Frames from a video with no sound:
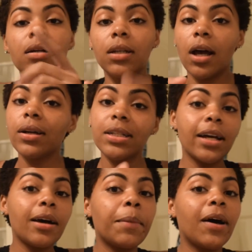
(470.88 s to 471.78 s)
y'all can
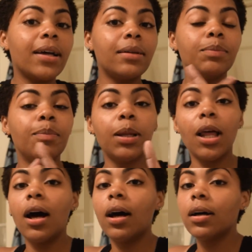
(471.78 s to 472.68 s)
check out my
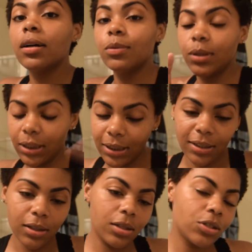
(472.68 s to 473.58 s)
blog which is in
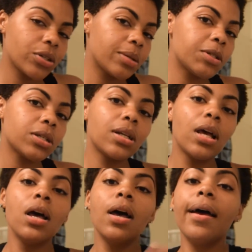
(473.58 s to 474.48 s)
the description
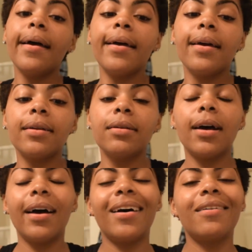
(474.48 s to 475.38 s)
and I
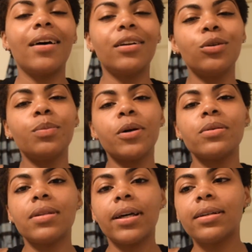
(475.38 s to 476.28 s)
have I do
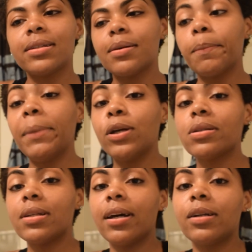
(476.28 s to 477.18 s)
post like some meals
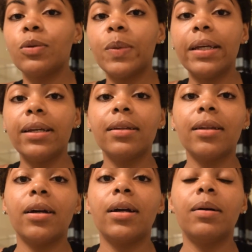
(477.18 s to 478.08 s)
that I do eat in
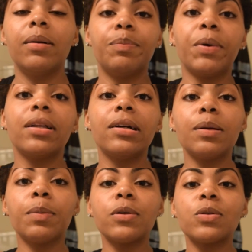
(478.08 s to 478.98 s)
there I'm probably gonna
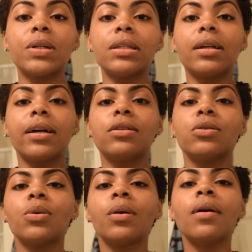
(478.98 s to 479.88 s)
post one tonight
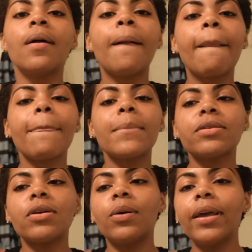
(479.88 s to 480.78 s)
too
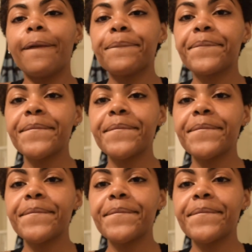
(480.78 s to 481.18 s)
so yeah